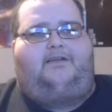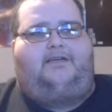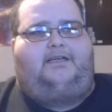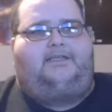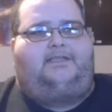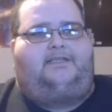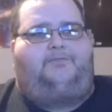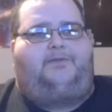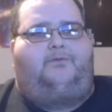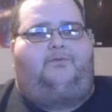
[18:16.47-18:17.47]
Indy's
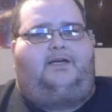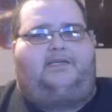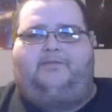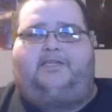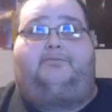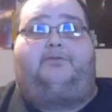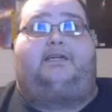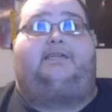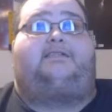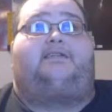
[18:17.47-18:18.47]
been wanting me to
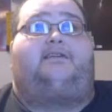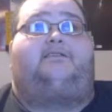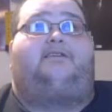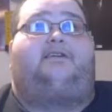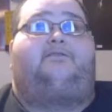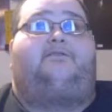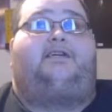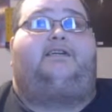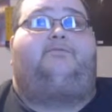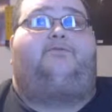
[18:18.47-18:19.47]
play a Silent Hill
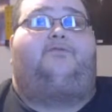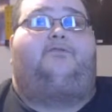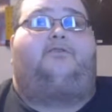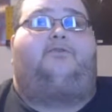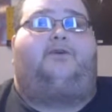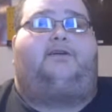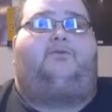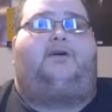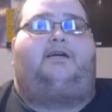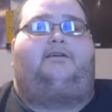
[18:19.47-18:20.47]
game for quite a
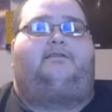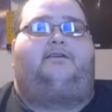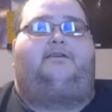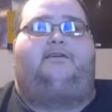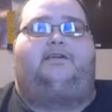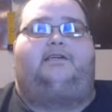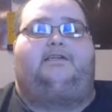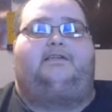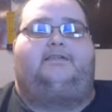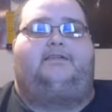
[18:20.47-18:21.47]
while,
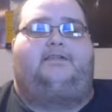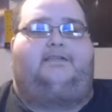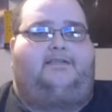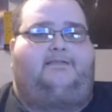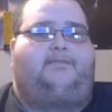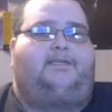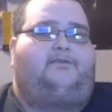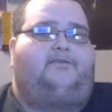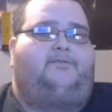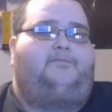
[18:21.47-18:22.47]
and I keep
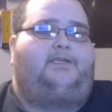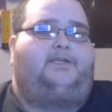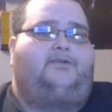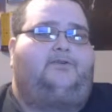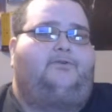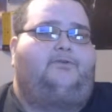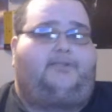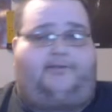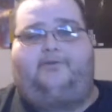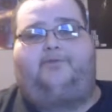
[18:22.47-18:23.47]
telling him to go
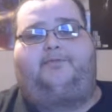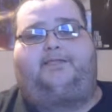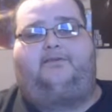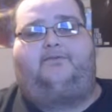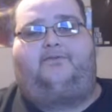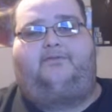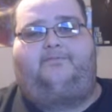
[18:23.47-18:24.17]
screw himself.